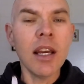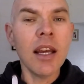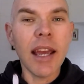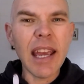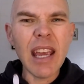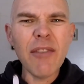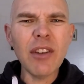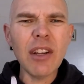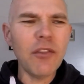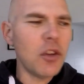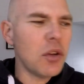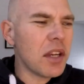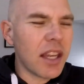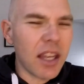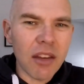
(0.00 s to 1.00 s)
Even if you
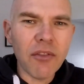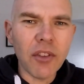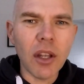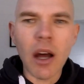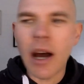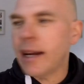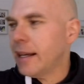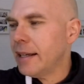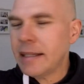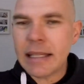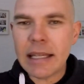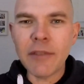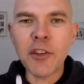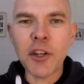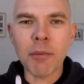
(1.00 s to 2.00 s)
give light and
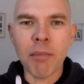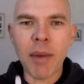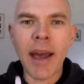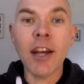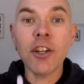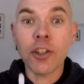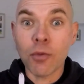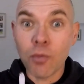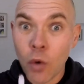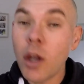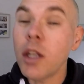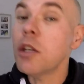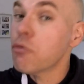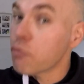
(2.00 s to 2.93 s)
give compassion, what you're